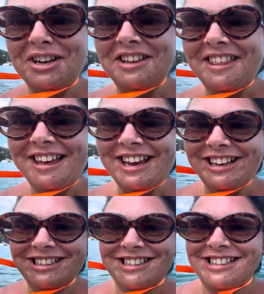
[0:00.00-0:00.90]
at
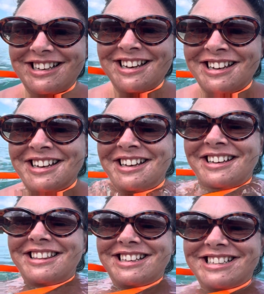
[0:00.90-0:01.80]
this.
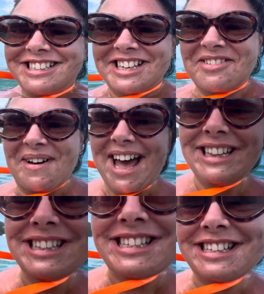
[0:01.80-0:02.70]
This is
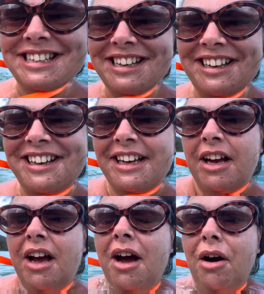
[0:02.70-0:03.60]
immense.
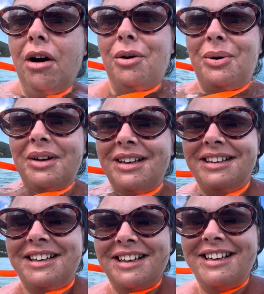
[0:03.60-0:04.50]
Oh,
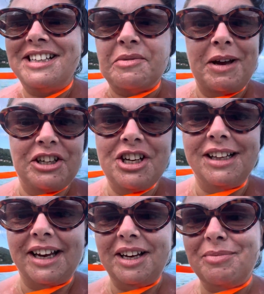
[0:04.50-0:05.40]
it's a bit
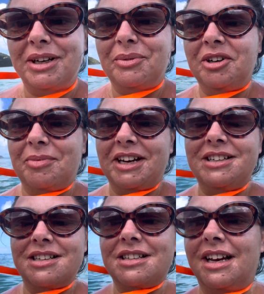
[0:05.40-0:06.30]
chilly, but it will be
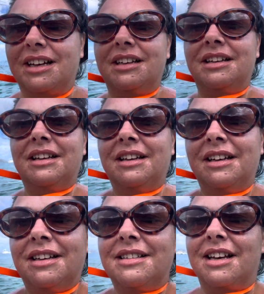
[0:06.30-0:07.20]
because it's like
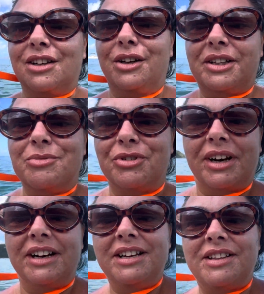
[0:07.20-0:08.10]
10 o'clock in the
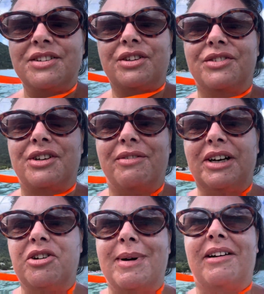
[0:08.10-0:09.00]
morning and the sun's not
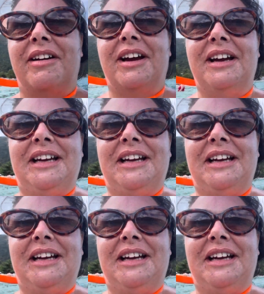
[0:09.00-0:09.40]
really come out yet.